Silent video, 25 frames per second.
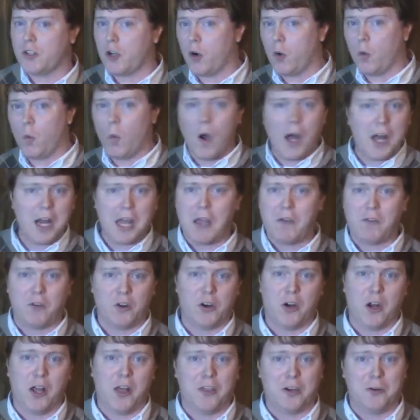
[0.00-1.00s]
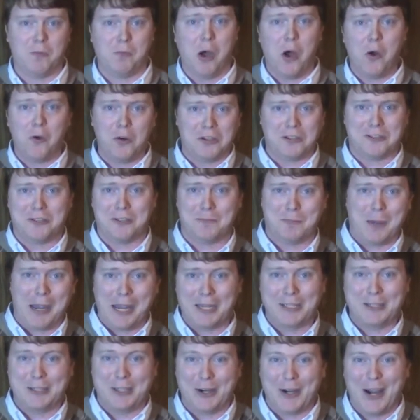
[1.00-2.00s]
or whatever other mode of
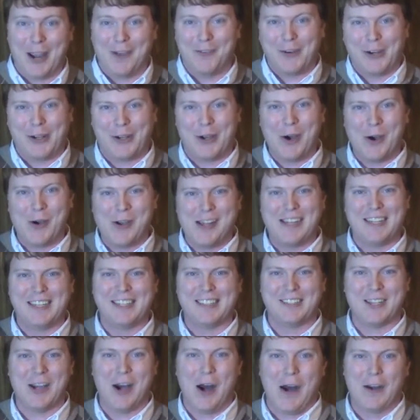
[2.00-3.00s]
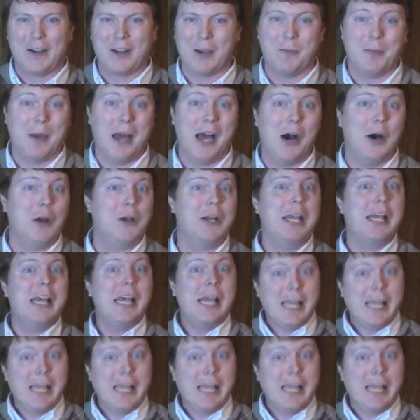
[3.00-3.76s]
speech you're ever going to talk about.